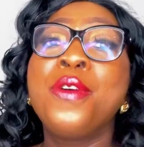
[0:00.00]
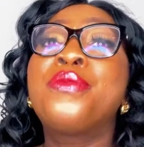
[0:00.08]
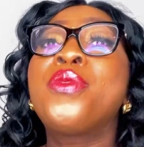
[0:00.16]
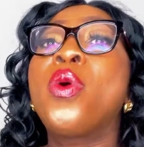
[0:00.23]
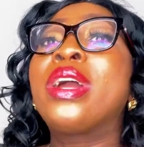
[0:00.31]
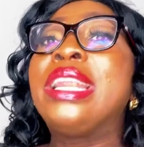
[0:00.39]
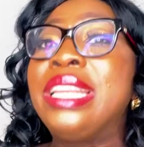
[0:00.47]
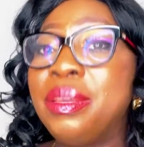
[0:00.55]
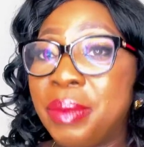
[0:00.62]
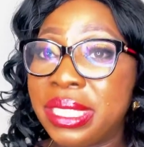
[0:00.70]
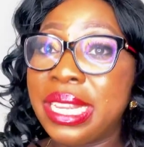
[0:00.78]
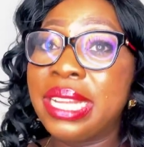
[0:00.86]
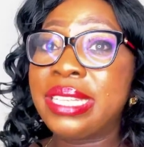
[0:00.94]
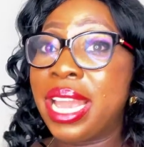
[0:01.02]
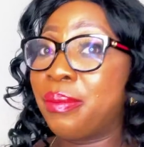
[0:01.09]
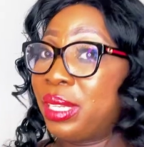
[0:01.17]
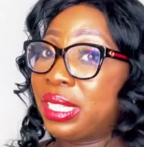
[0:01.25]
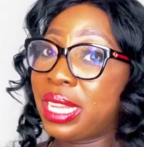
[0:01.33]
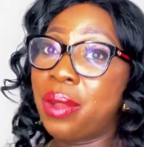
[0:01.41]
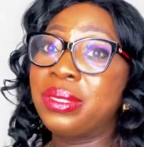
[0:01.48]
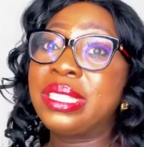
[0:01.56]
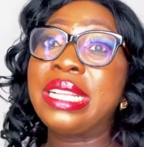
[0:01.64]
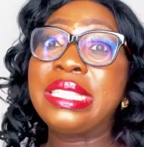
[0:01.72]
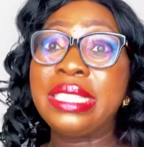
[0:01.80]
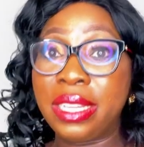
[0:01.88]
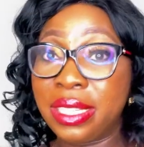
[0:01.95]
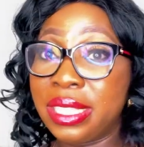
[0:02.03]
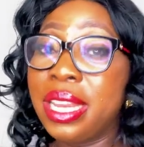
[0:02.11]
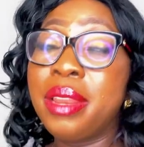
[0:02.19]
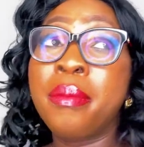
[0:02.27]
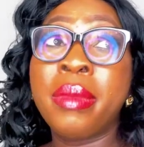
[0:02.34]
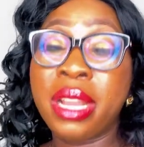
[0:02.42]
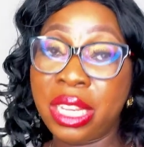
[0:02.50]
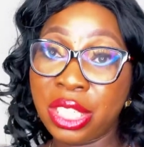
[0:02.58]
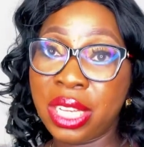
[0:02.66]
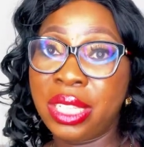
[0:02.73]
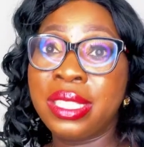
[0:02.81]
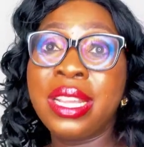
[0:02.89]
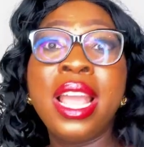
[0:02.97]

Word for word: for limited time discounts at certain merchants.